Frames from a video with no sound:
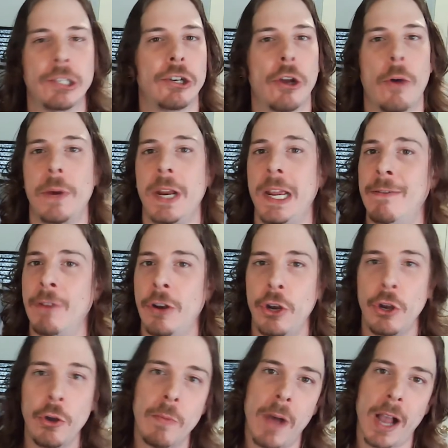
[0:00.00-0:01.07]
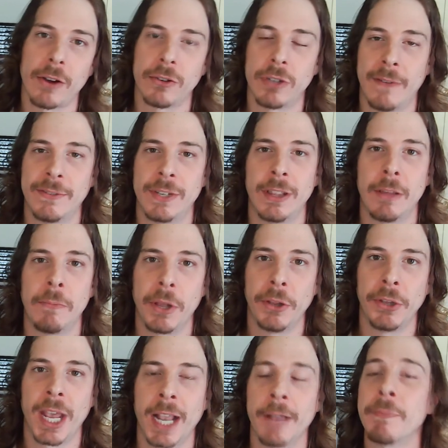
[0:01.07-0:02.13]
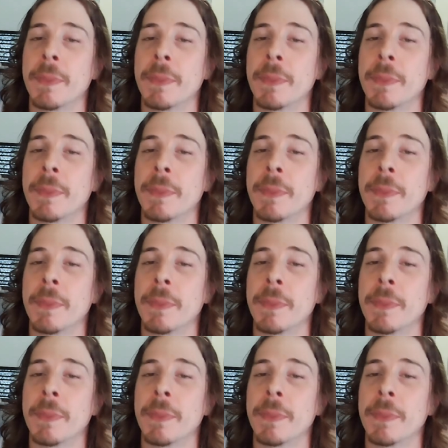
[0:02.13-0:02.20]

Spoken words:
Nobody even knew Microsoft's in the building.